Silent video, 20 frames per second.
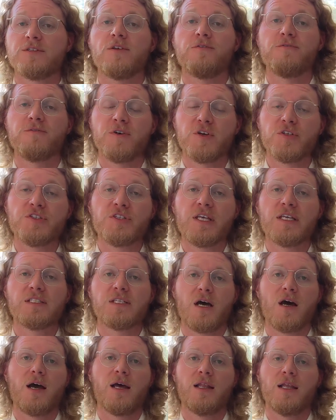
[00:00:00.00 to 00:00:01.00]
The first thing to
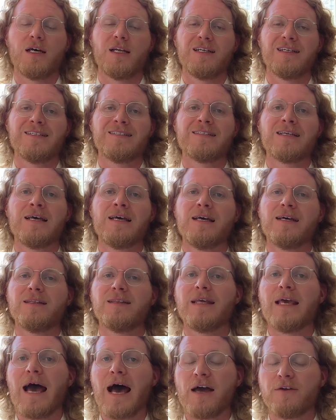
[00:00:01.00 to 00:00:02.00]
highlight is
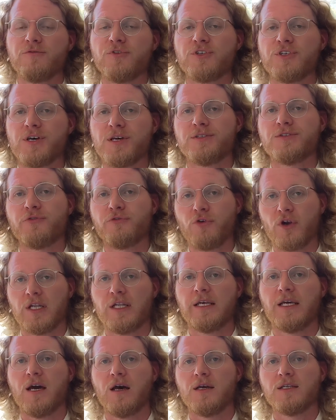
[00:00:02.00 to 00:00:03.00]
the advertiser
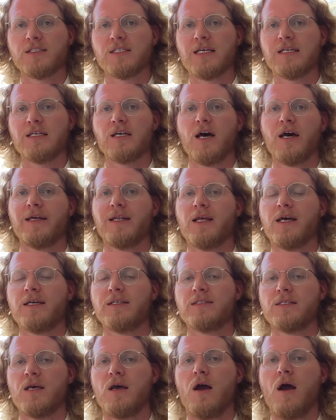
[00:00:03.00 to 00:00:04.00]
friendly content
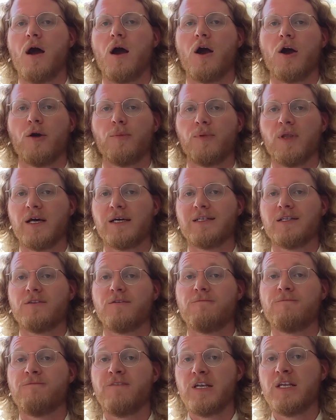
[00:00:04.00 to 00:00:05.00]
guidelines are applied at the
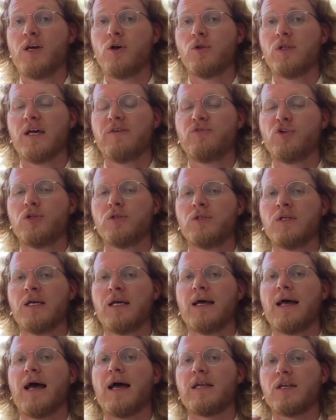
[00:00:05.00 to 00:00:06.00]
video level
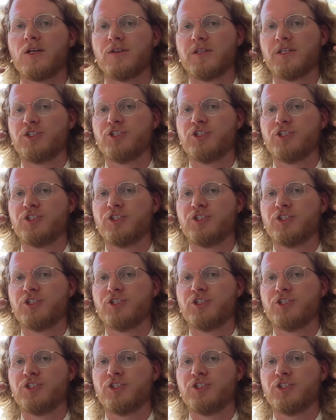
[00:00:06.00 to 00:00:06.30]
and not the